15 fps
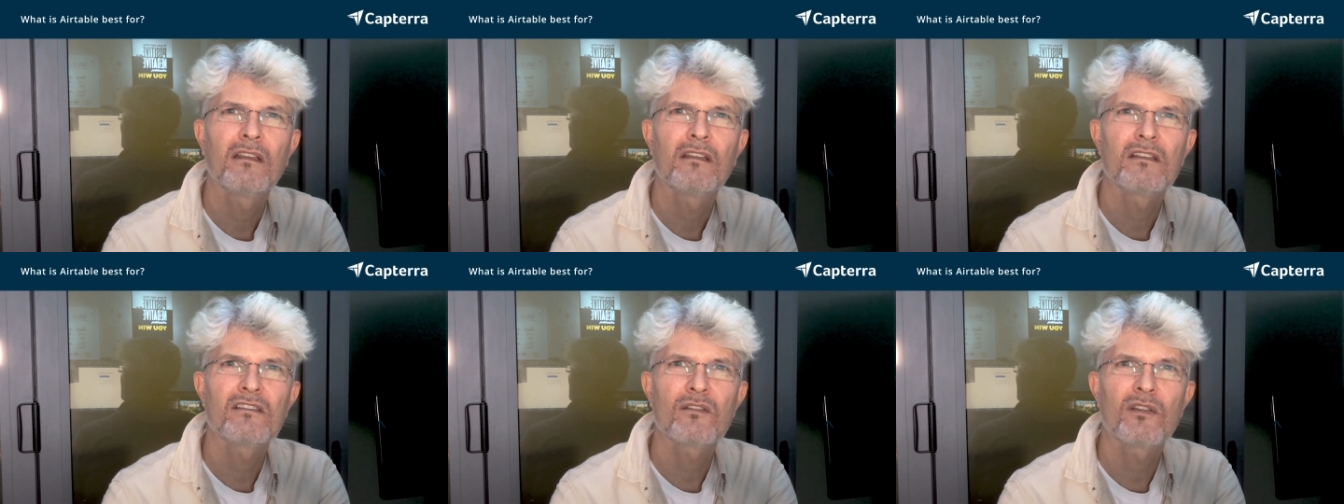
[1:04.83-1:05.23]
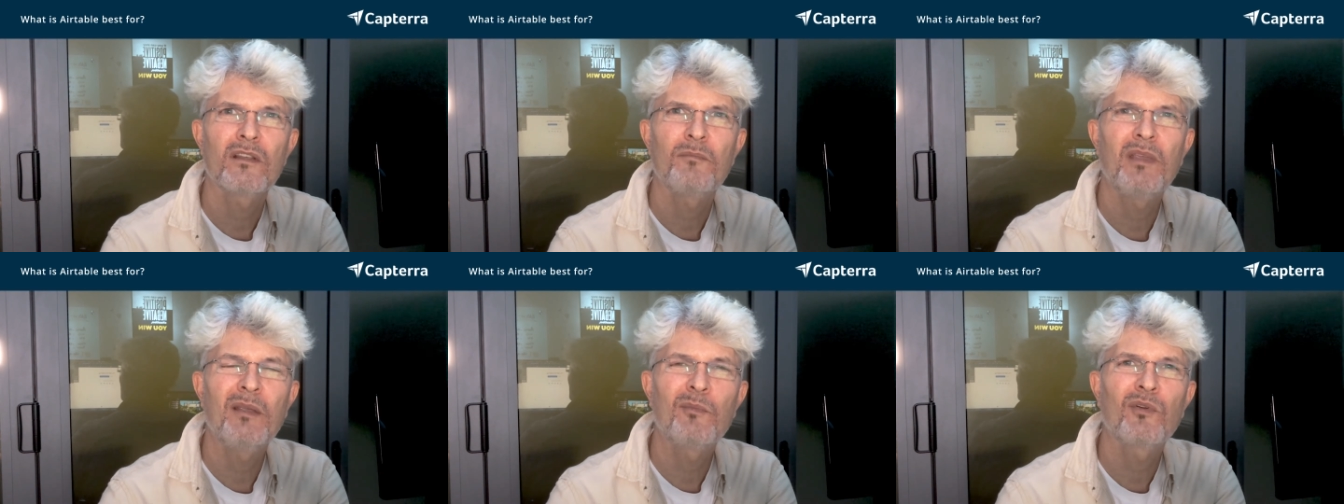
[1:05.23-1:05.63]
so
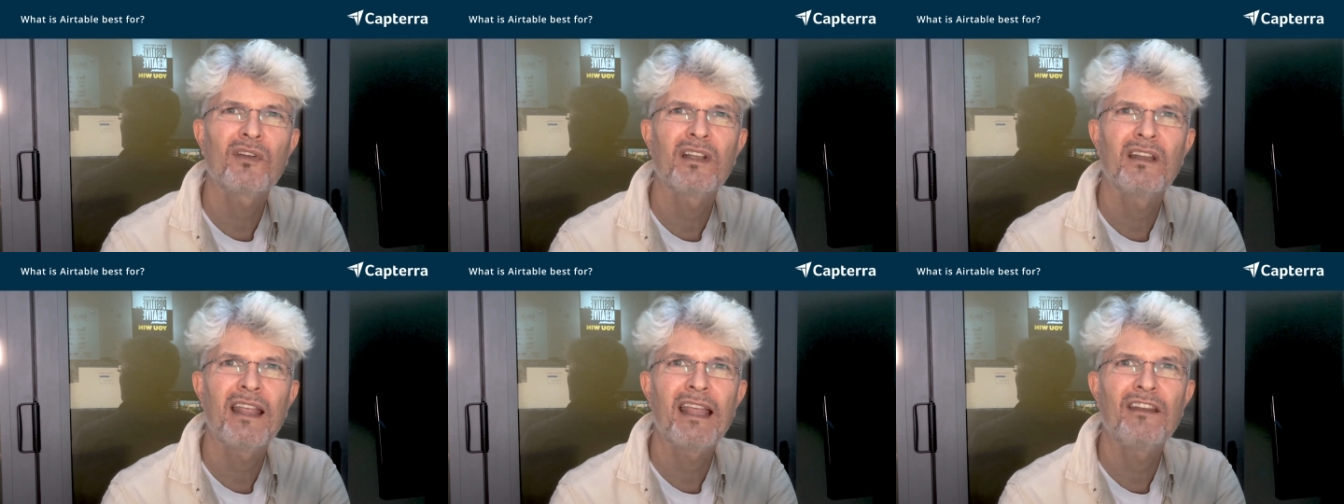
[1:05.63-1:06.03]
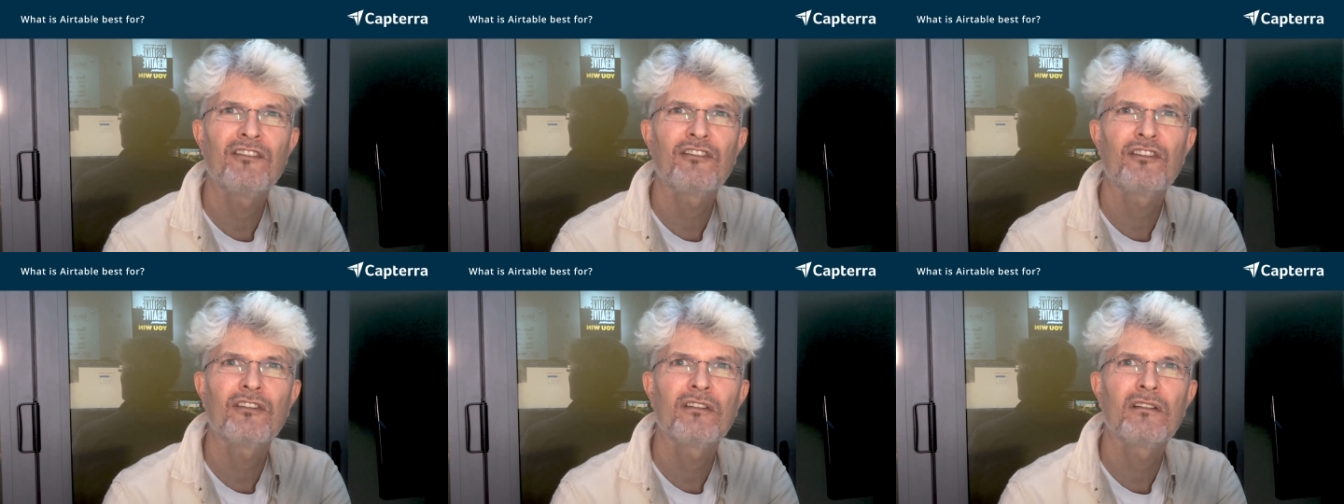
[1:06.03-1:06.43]
that people can
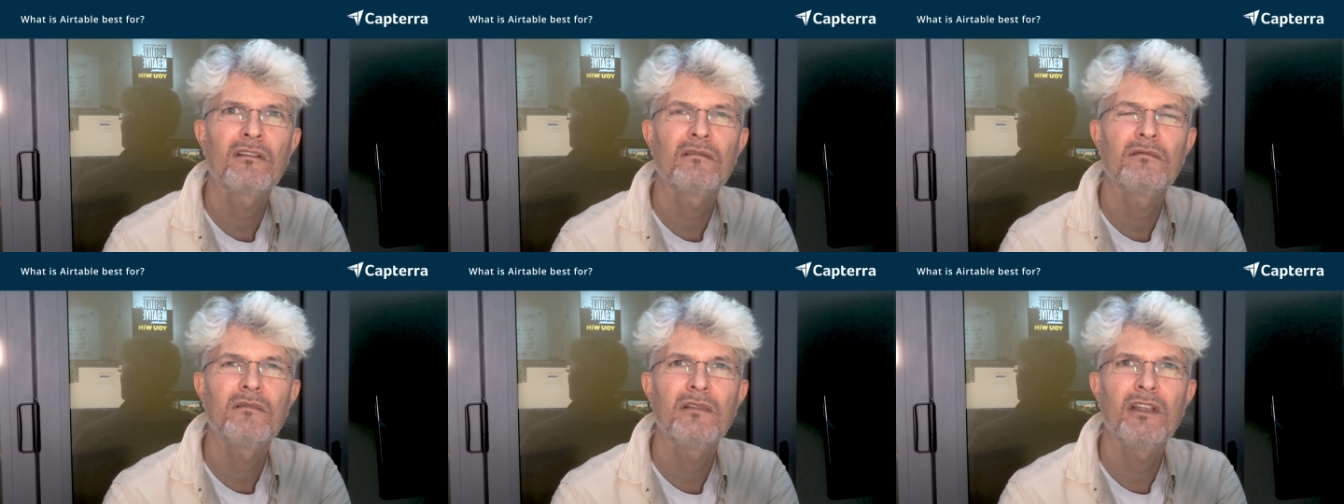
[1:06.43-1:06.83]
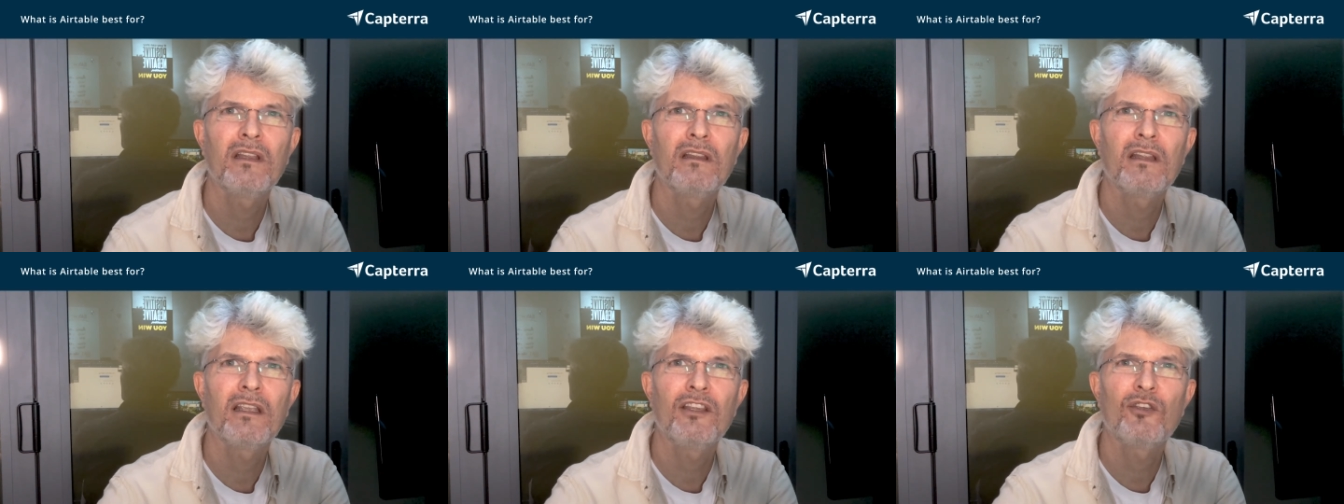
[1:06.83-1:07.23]
enter.
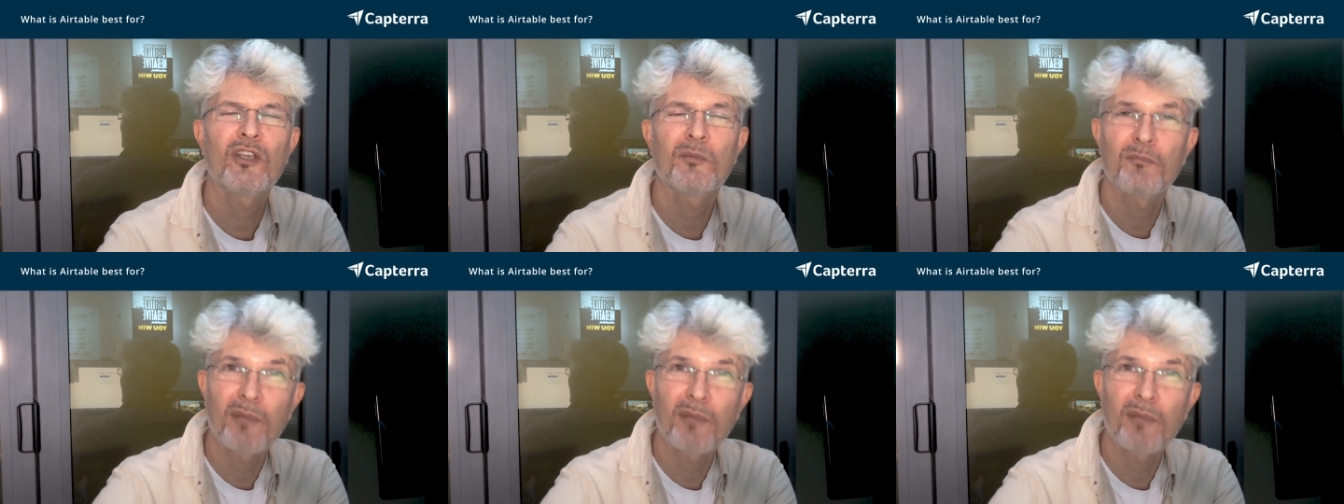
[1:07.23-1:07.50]
That you can